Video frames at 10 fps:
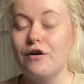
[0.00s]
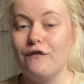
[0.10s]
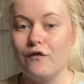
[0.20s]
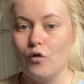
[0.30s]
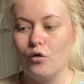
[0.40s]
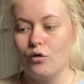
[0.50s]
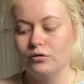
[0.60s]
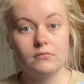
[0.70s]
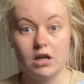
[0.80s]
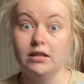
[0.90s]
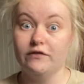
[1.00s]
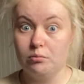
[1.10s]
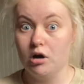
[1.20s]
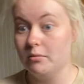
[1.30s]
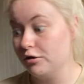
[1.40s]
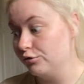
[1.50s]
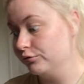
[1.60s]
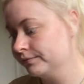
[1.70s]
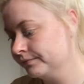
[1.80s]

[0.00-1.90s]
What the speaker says: for another Primark haul.